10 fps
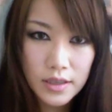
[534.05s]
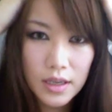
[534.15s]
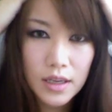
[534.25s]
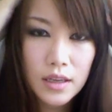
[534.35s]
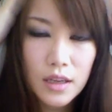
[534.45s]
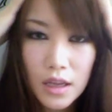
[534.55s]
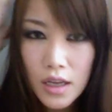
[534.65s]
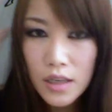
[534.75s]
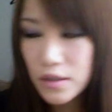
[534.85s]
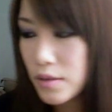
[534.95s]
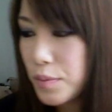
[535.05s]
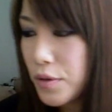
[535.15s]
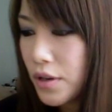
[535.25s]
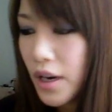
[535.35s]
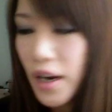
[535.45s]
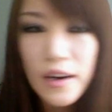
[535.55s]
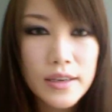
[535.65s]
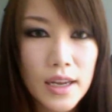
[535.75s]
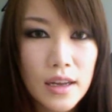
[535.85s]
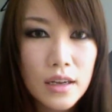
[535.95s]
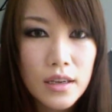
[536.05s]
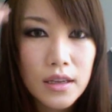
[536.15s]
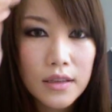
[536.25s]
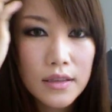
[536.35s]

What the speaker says: Like just pull your hair down and